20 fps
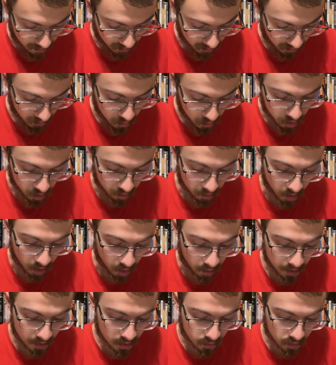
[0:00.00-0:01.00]
future
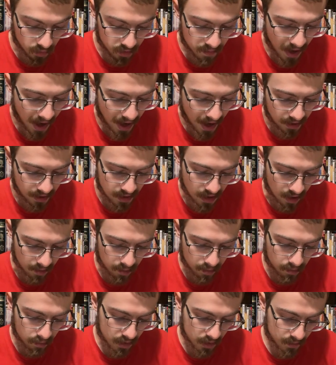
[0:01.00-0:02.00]
moment, was packed up,
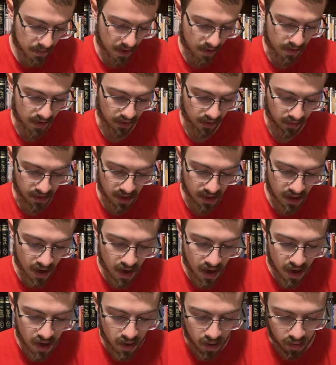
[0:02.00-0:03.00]
sparingly,
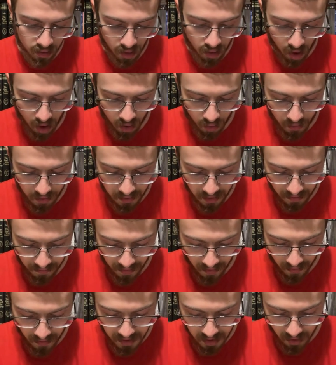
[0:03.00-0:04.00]
along with a
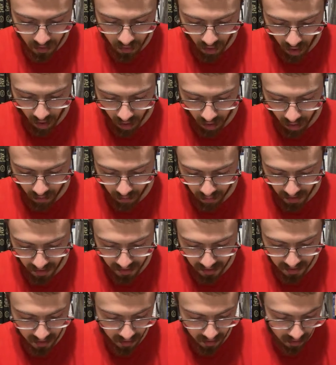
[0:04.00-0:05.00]
very strong
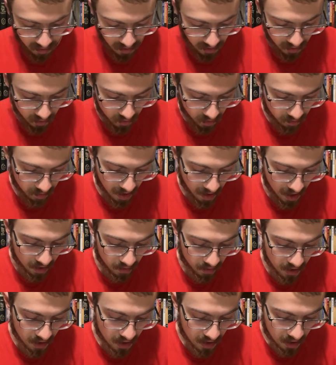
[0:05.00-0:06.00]
Bunsen electric
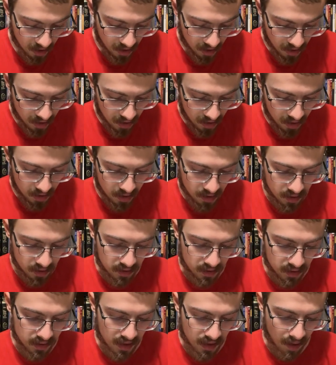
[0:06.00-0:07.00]
battery.
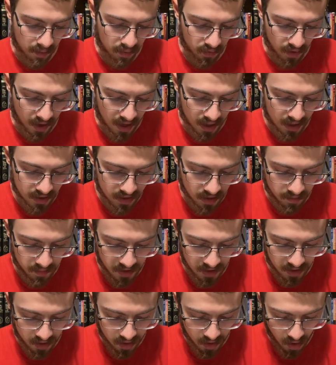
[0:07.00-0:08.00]
This apparatus had
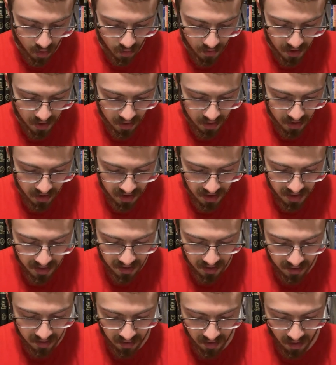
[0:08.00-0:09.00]
been so
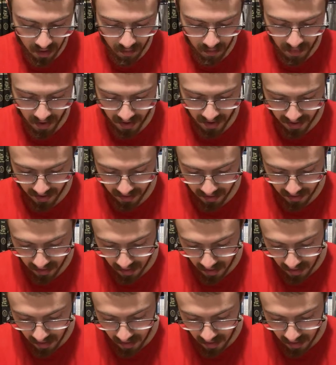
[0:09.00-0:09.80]
ingeniously combined